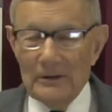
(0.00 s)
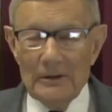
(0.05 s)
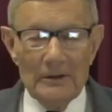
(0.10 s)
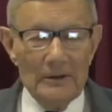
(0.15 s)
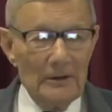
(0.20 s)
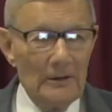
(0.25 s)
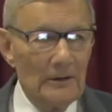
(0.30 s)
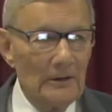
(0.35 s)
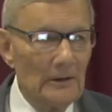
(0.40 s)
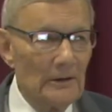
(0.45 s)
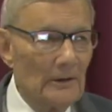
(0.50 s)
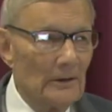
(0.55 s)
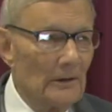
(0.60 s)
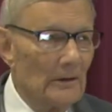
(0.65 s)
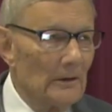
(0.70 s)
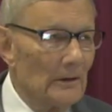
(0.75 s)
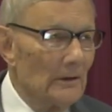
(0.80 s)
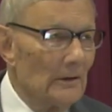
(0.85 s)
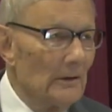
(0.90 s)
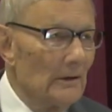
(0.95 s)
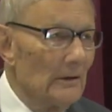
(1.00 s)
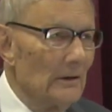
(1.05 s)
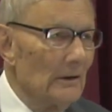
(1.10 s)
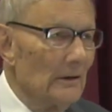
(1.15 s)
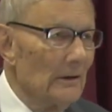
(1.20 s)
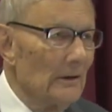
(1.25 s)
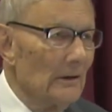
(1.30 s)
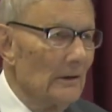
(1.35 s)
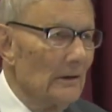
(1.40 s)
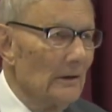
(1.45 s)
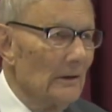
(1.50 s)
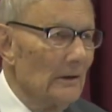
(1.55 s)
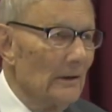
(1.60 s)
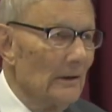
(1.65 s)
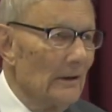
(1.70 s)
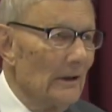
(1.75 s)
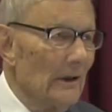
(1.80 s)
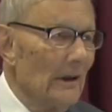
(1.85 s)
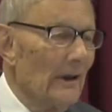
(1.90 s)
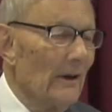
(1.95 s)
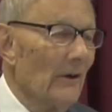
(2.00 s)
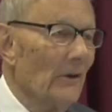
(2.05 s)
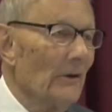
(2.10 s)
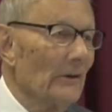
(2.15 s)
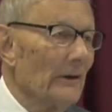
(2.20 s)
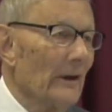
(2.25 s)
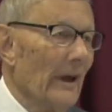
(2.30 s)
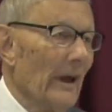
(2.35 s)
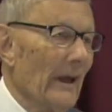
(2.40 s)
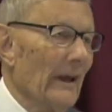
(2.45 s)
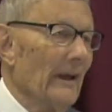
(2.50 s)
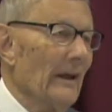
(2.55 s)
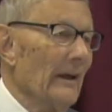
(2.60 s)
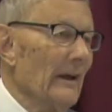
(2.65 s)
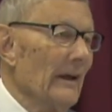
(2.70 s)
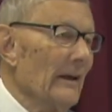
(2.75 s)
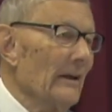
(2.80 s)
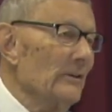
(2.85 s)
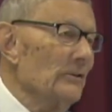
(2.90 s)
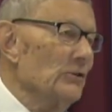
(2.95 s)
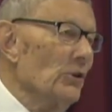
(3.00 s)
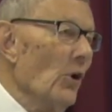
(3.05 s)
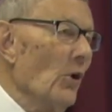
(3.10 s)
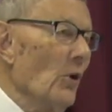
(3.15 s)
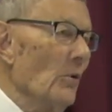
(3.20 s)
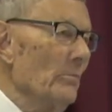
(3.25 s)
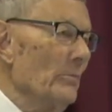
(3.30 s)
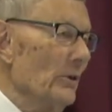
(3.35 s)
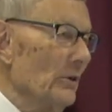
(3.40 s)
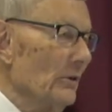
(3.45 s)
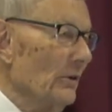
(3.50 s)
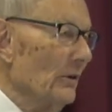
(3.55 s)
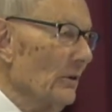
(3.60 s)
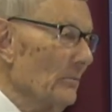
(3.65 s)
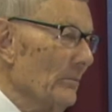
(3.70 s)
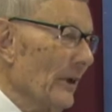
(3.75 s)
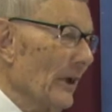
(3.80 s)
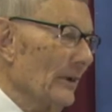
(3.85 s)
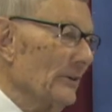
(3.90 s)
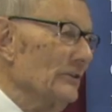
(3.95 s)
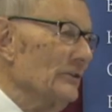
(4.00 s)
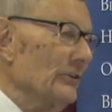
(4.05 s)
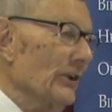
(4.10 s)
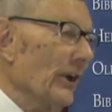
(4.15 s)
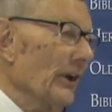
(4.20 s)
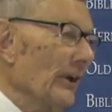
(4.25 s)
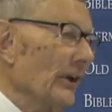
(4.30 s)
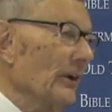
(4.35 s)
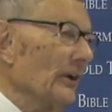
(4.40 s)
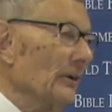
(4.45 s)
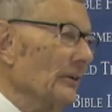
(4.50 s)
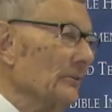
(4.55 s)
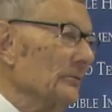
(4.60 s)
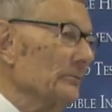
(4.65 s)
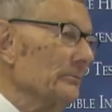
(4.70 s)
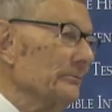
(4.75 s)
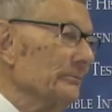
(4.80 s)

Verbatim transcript: Um, he wasn't right with God. Okay, Job, you're a big sinner.